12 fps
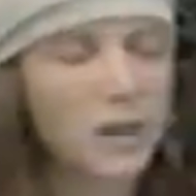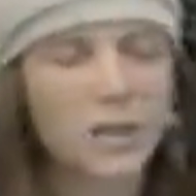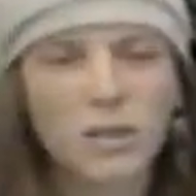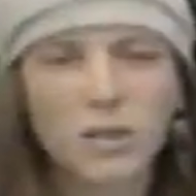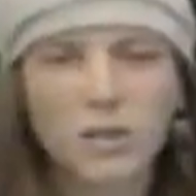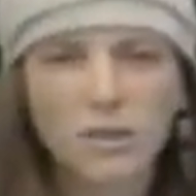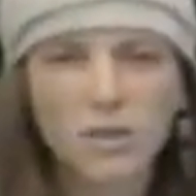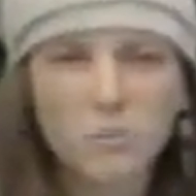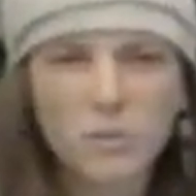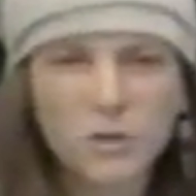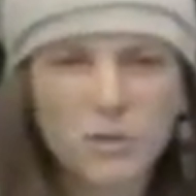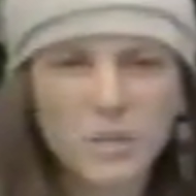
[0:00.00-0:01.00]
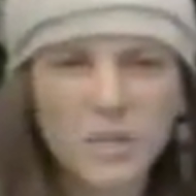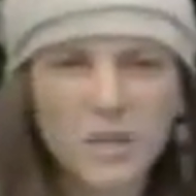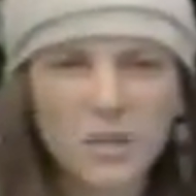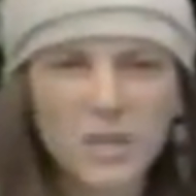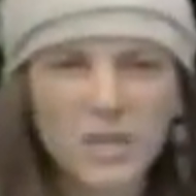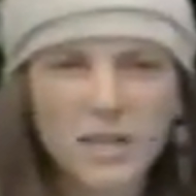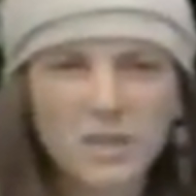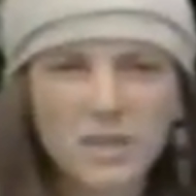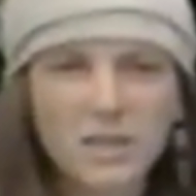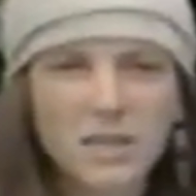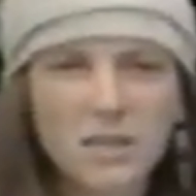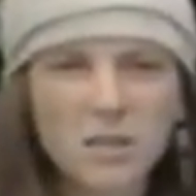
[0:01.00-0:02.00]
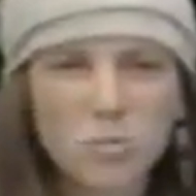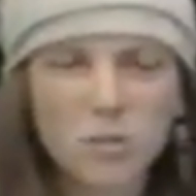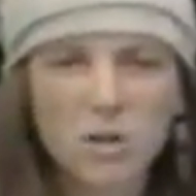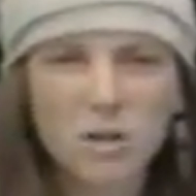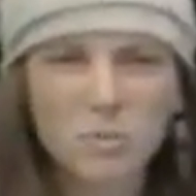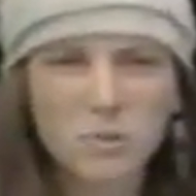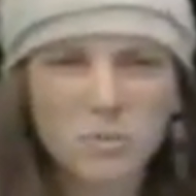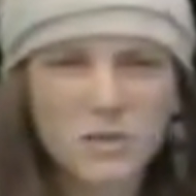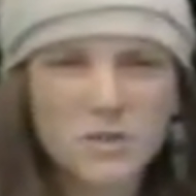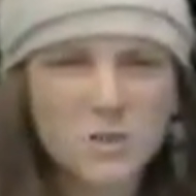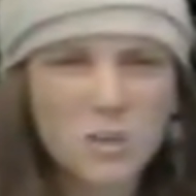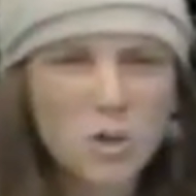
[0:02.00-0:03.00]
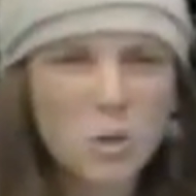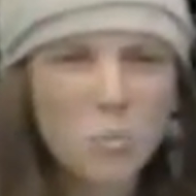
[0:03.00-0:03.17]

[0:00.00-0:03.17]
a healer of urinary and kidney problems,